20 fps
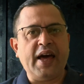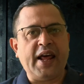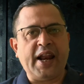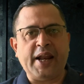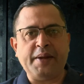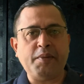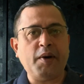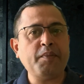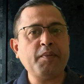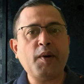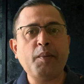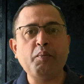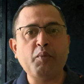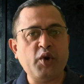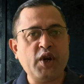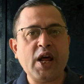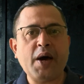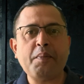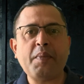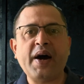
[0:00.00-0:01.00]
Remember
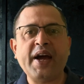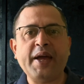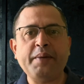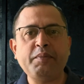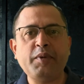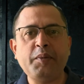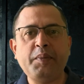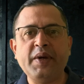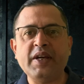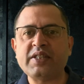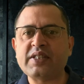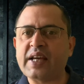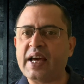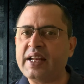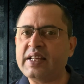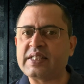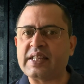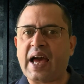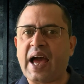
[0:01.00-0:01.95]
Munnabai MBBS and his